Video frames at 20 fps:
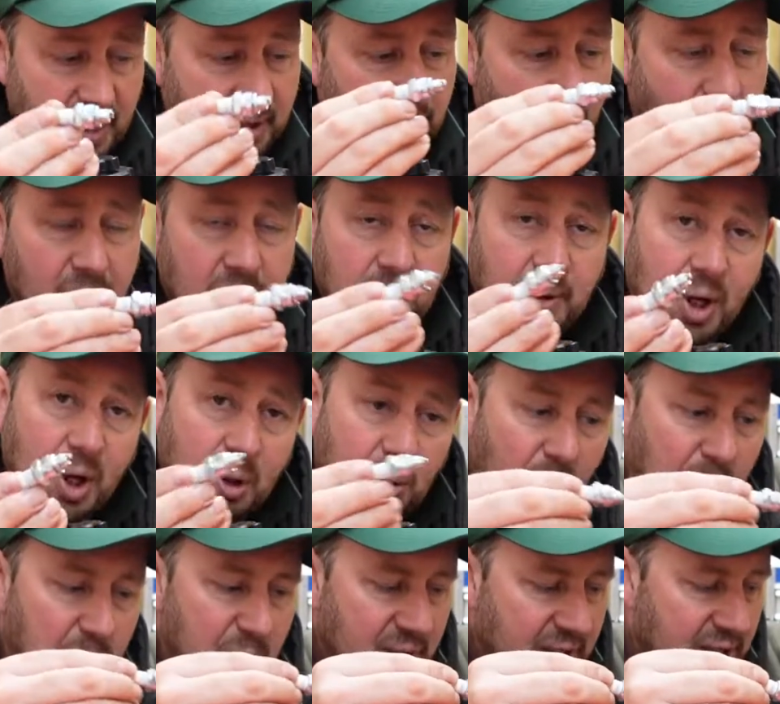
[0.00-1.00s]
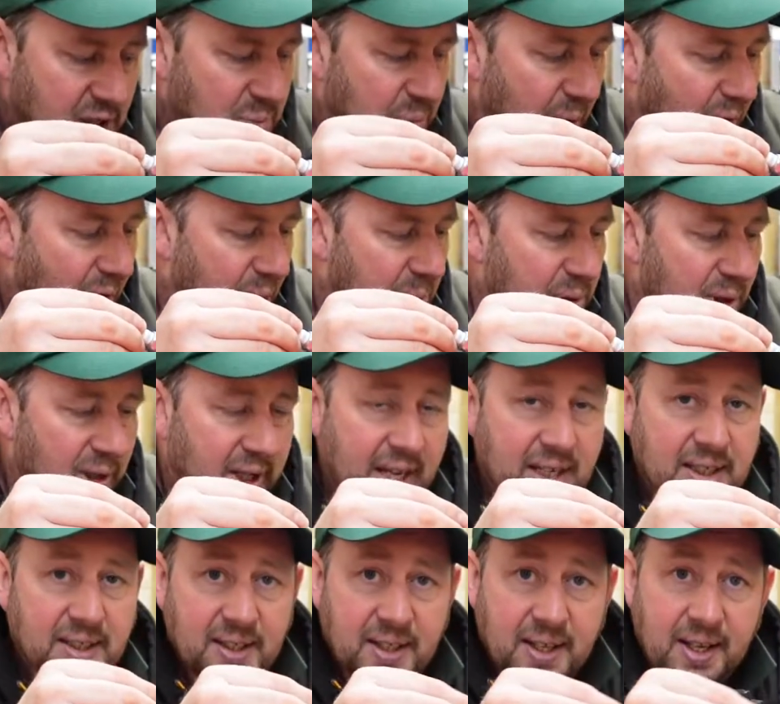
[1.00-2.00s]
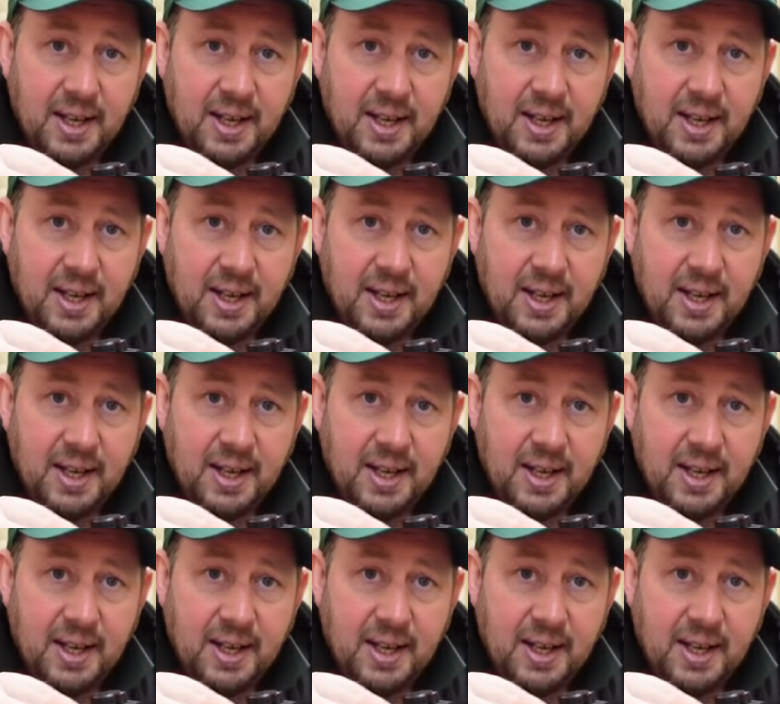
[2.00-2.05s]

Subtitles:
Right, we'll put this spark plug in,